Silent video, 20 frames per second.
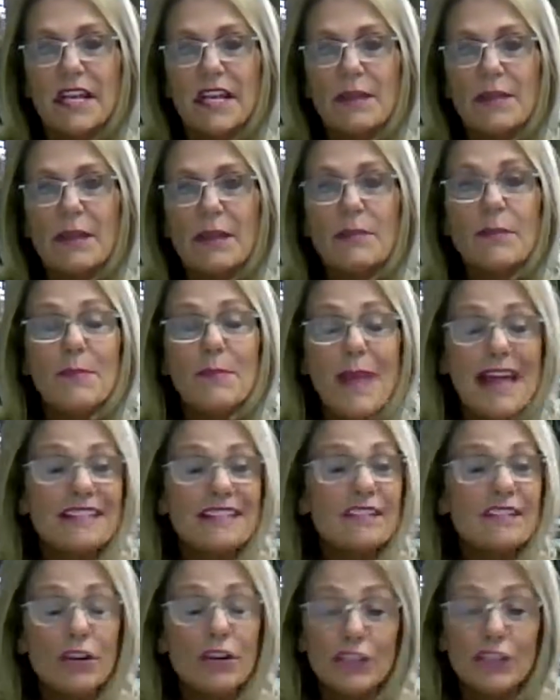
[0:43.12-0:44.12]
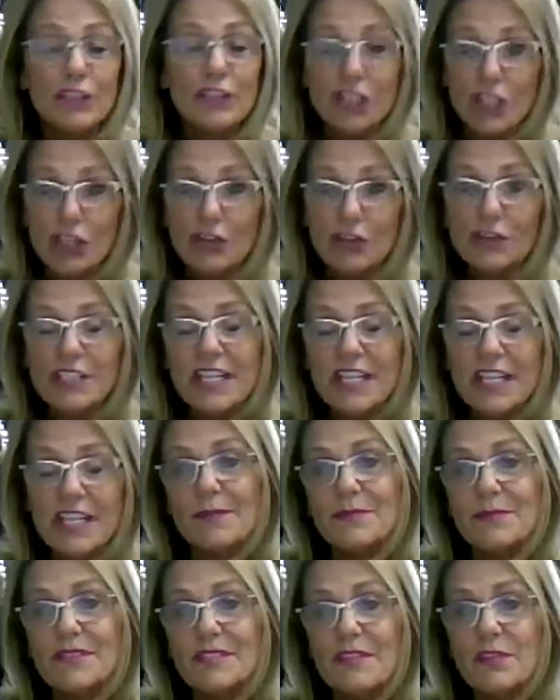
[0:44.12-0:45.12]
maybe pass on to your team
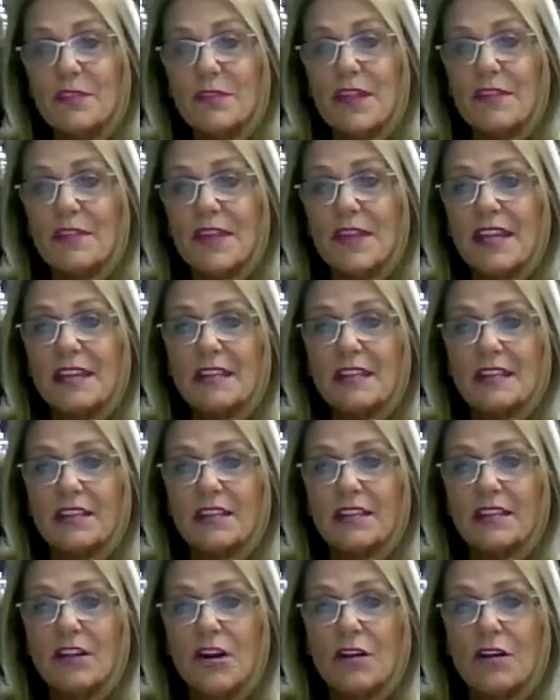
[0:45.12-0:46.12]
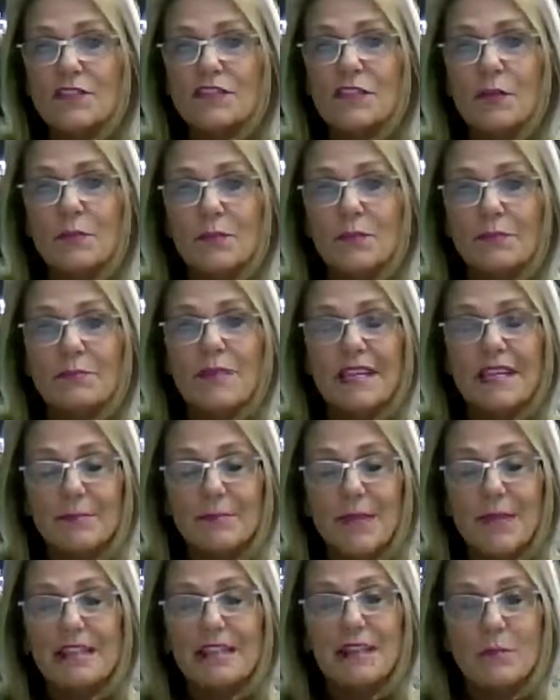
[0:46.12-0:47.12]
so that they can also
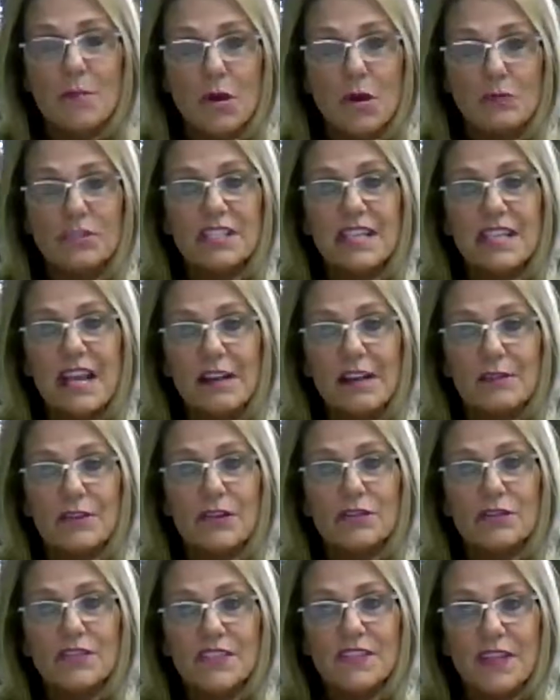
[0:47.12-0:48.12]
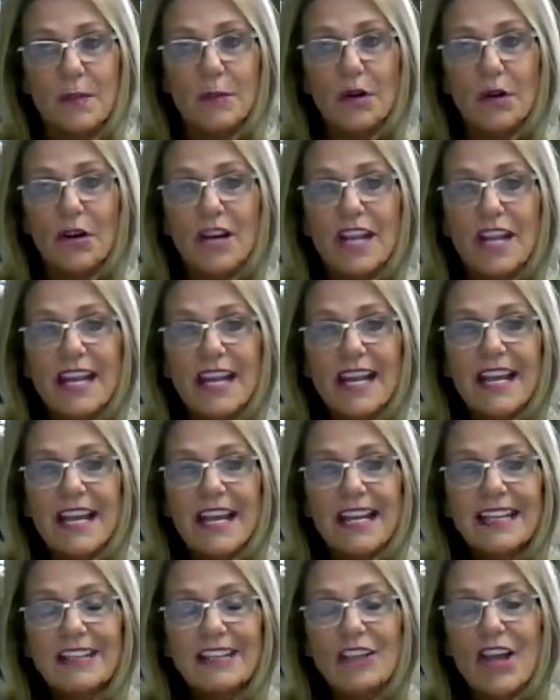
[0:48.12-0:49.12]
make the most out of their summer.
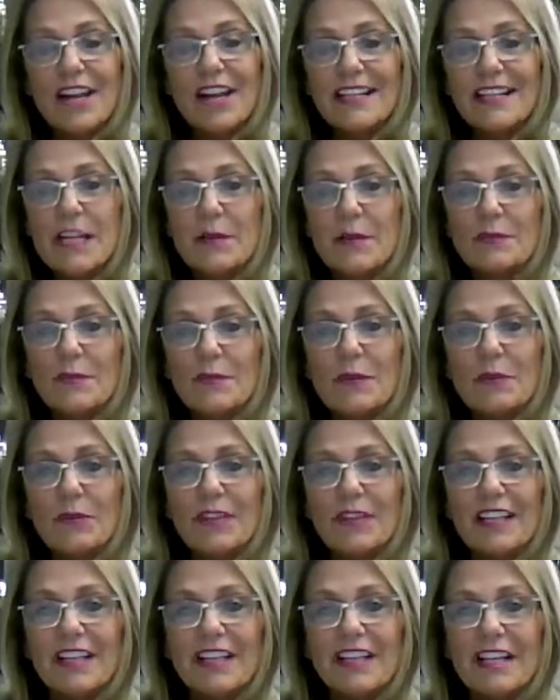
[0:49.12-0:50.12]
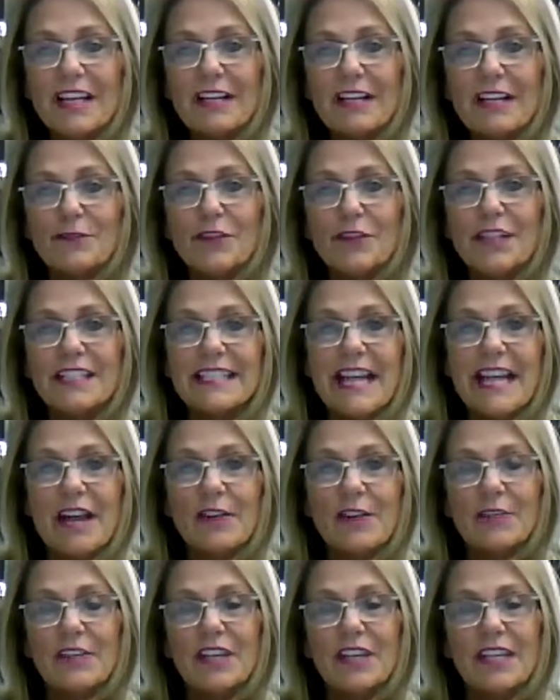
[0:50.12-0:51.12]
And a lot of times people get kind of freaked
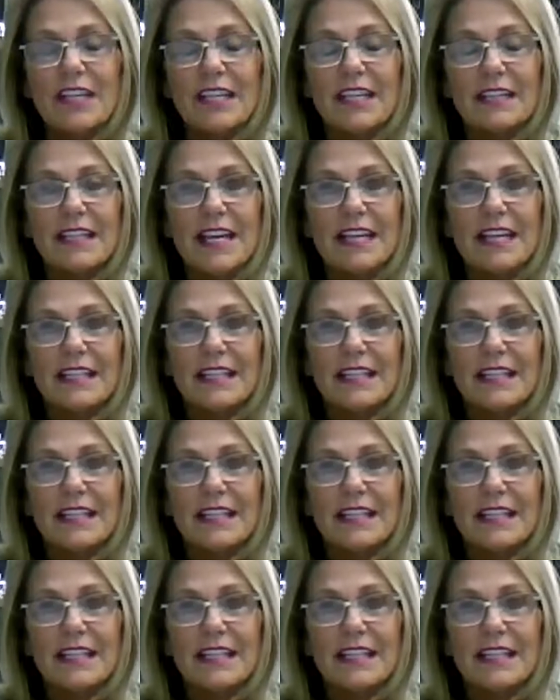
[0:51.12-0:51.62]
out thinking that,